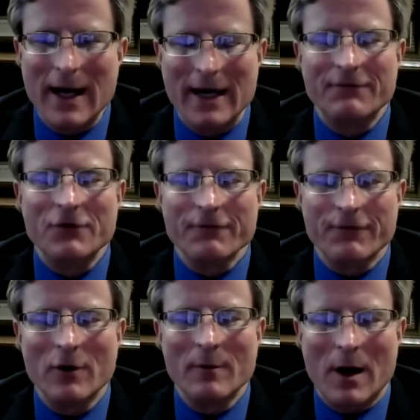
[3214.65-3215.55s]
And if your
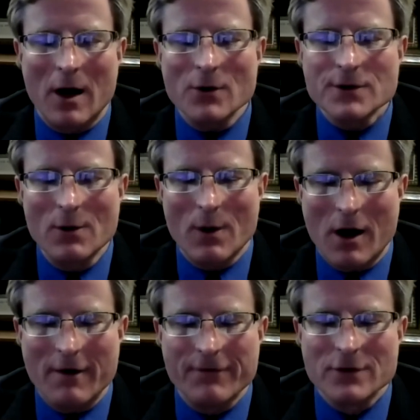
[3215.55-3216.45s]
firm also
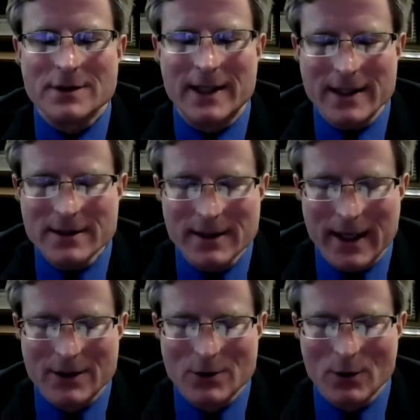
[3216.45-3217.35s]
offers
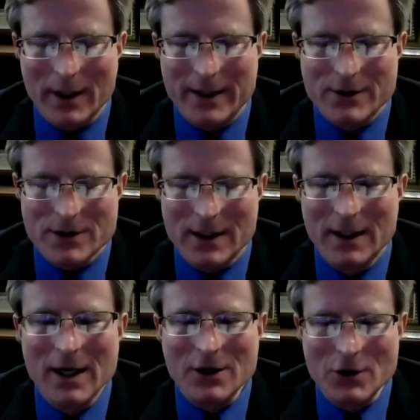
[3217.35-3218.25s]
designated dual agency,